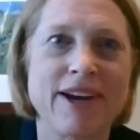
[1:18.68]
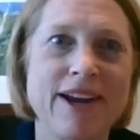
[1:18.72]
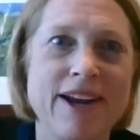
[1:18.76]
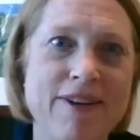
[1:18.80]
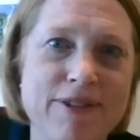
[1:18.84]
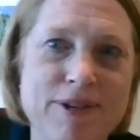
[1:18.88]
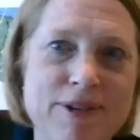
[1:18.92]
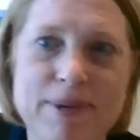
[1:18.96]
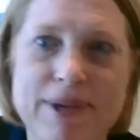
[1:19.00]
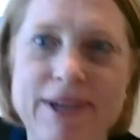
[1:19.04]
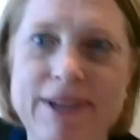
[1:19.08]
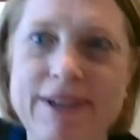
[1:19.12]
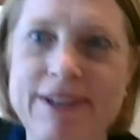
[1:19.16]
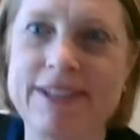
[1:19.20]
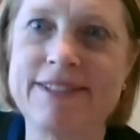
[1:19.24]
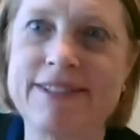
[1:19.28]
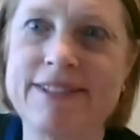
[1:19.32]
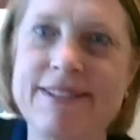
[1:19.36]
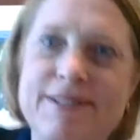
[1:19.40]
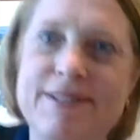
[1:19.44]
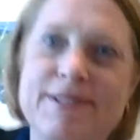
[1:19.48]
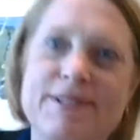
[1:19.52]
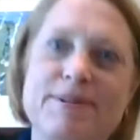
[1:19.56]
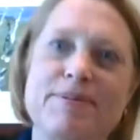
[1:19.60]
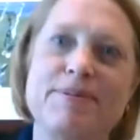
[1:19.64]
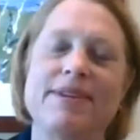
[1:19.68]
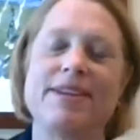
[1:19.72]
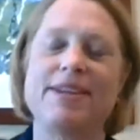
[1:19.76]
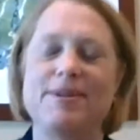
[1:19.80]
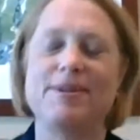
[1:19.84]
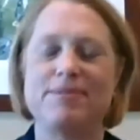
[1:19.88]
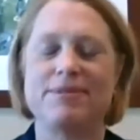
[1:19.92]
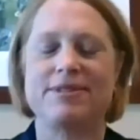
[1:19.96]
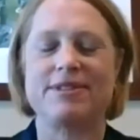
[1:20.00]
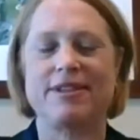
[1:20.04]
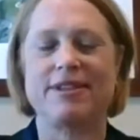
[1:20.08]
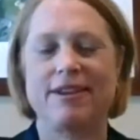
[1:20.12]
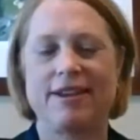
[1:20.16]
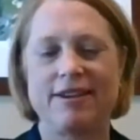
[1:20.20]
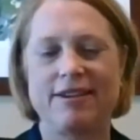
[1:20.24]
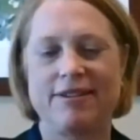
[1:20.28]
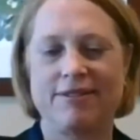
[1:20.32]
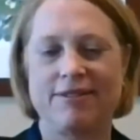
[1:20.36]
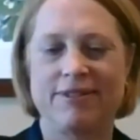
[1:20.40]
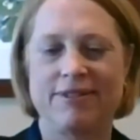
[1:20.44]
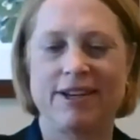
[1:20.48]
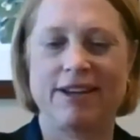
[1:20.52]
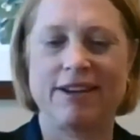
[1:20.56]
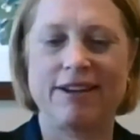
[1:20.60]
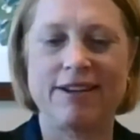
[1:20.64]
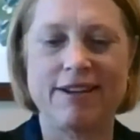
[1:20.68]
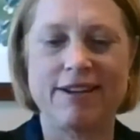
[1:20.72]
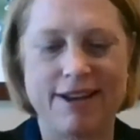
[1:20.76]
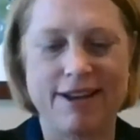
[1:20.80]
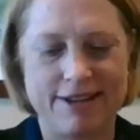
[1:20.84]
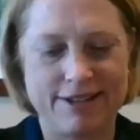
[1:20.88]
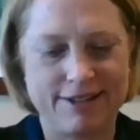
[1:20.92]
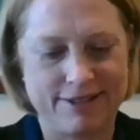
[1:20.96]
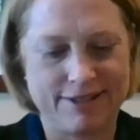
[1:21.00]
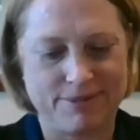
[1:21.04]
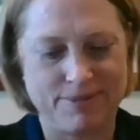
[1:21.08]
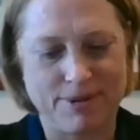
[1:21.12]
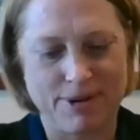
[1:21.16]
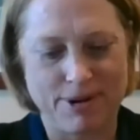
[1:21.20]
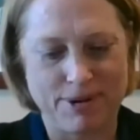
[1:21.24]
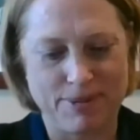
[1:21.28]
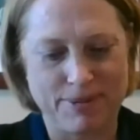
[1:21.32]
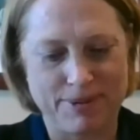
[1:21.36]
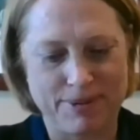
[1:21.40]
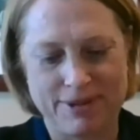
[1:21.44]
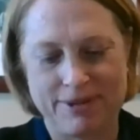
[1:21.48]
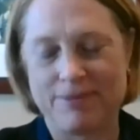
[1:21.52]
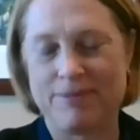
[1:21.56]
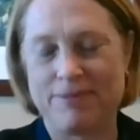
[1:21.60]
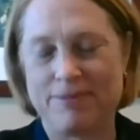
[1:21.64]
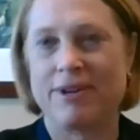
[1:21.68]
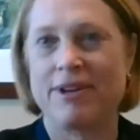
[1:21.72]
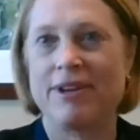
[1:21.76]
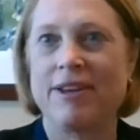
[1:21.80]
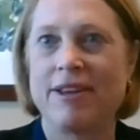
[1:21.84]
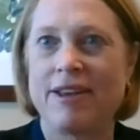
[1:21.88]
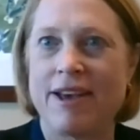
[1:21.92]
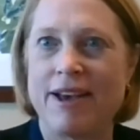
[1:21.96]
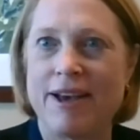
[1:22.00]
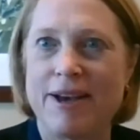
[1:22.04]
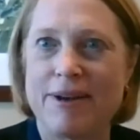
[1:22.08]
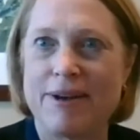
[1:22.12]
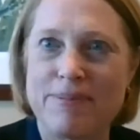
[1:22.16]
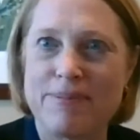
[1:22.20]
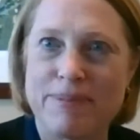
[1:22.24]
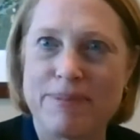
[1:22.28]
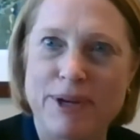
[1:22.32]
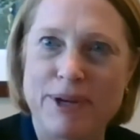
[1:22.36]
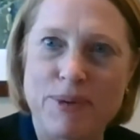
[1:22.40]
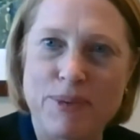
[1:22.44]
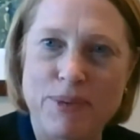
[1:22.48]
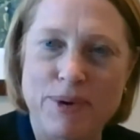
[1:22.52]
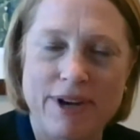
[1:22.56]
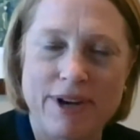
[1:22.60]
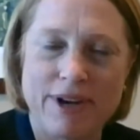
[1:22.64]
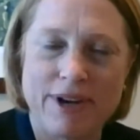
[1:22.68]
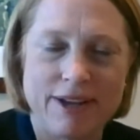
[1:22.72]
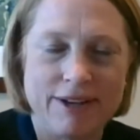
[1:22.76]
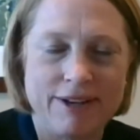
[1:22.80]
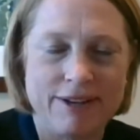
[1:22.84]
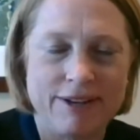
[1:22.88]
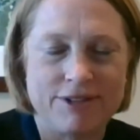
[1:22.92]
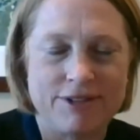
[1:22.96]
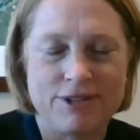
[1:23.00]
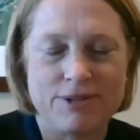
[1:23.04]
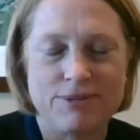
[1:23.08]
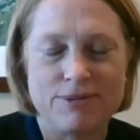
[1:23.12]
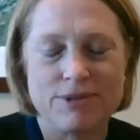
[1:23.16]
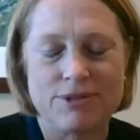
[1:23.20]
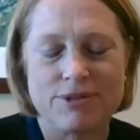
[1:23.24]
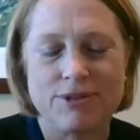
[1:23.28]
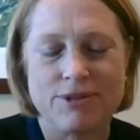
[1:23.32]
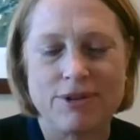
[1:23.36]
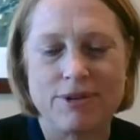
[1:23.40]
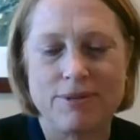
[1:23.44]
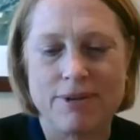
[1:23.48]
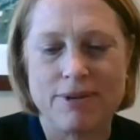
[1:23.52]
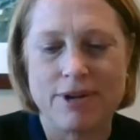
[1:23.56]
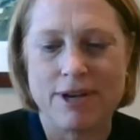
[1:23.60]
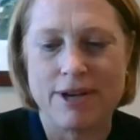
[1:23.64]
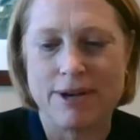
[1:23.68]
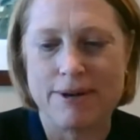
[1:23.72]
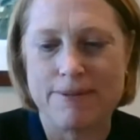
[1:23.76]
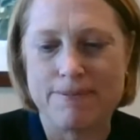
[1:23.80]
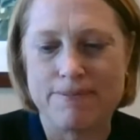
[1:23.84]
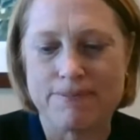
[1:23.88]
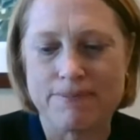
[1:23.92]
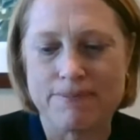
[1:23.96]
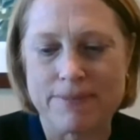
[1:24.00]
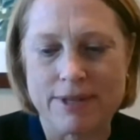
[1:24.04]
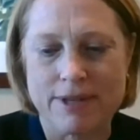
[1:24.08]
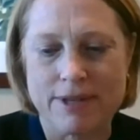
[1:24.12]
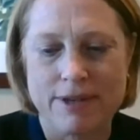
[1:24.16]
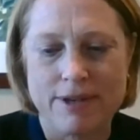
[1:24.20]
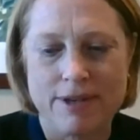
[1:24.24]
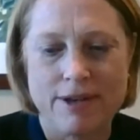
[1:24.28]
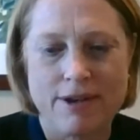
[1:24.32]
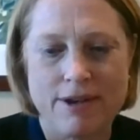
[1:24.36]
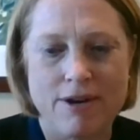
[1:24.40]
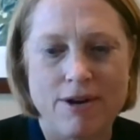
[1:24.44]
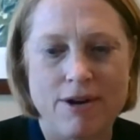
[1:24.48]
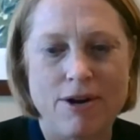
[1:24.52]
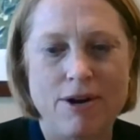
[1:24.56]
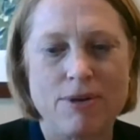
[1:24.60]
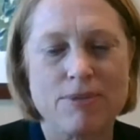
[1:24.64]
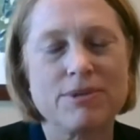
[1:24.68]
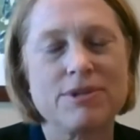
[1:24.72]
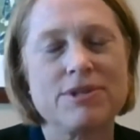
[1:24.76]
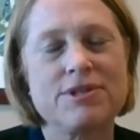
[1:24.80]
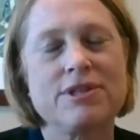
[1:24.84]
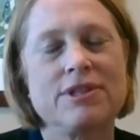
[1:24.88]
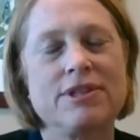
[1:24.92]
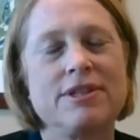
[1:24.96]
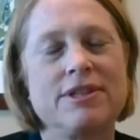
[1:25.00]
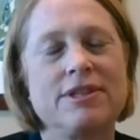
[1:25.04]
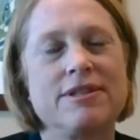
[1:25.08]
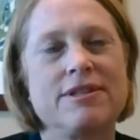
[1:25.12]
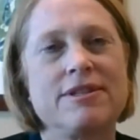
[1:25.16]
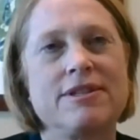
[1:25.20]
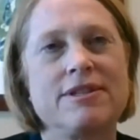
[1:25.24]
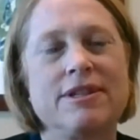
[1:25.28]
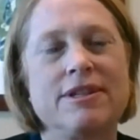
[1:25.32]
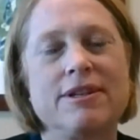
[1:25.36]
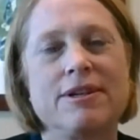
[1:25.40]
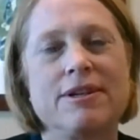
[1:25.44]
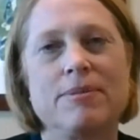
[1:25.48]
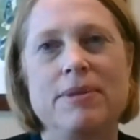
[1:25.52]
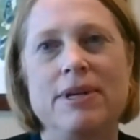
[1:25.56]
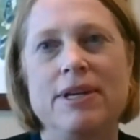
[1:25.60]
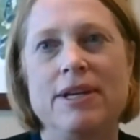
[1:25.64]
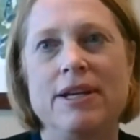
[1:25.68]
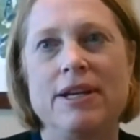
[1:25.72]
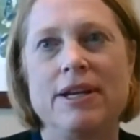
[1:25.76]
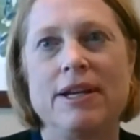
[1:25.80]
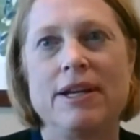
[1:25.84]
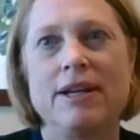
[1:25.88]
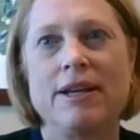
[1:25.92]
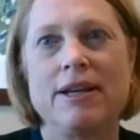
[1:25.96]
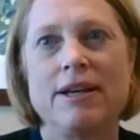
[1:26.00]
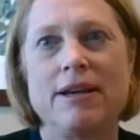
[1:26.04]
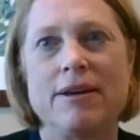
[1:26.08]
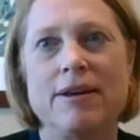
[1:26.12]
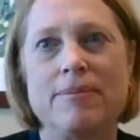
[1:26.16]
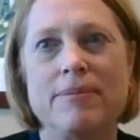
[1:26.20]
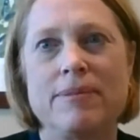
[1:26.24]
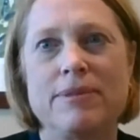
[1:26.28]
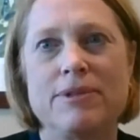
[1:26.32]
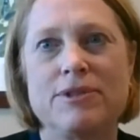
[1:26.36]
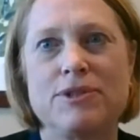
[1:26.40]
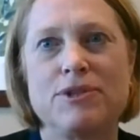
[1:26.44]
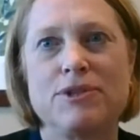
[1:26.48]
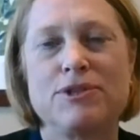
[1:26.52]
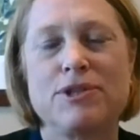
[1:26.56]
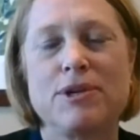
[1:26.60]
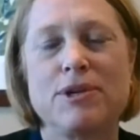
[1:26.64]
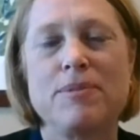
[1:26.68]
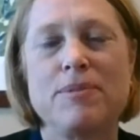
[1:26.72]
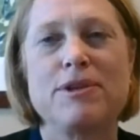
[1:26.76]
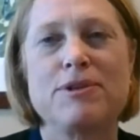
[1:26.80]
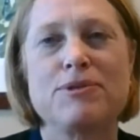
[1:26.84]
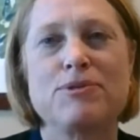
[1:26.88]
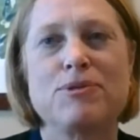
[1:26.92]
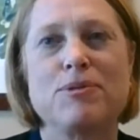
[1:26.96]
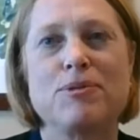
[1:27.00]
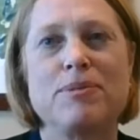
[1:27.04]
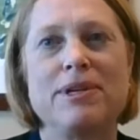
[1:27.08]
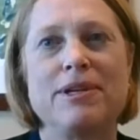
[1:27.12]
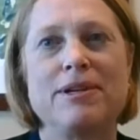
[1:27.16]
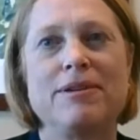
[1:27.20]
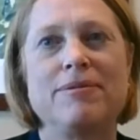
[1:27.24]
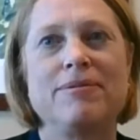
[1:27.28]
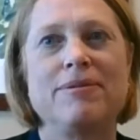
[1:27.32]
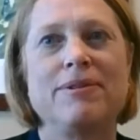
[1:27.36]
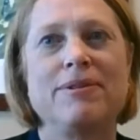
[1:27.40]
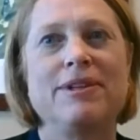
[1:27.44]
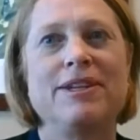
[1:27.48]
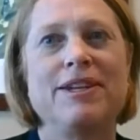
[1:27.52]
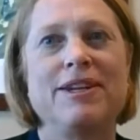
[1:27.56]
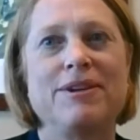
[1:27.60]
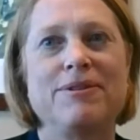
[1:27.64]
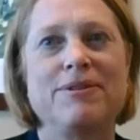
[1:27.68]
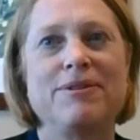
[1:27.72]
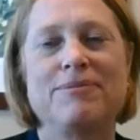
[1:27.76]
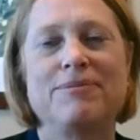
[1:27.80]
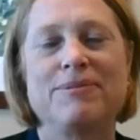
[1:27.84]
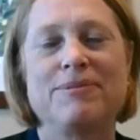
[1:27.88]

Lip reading: for having me. And I see some names I recognize, Barbara being one. She was on our Resiliency Committee. And so some of this will be,